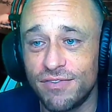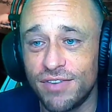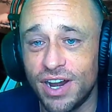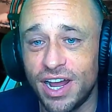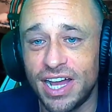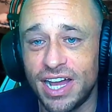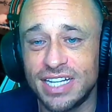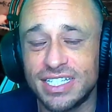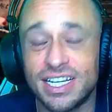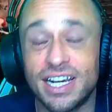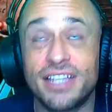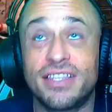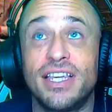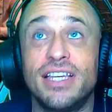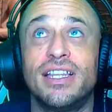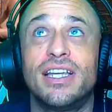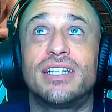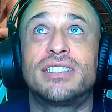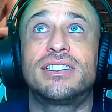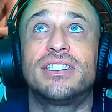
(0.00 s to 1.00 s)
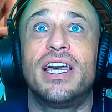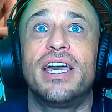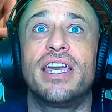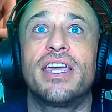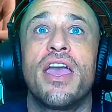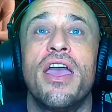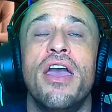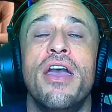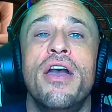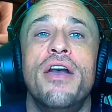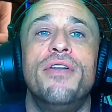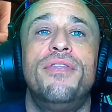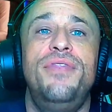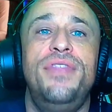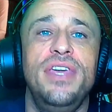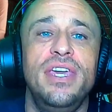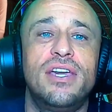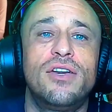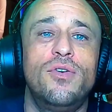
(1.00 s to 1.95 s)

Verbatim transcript: eyes. And I think that's like the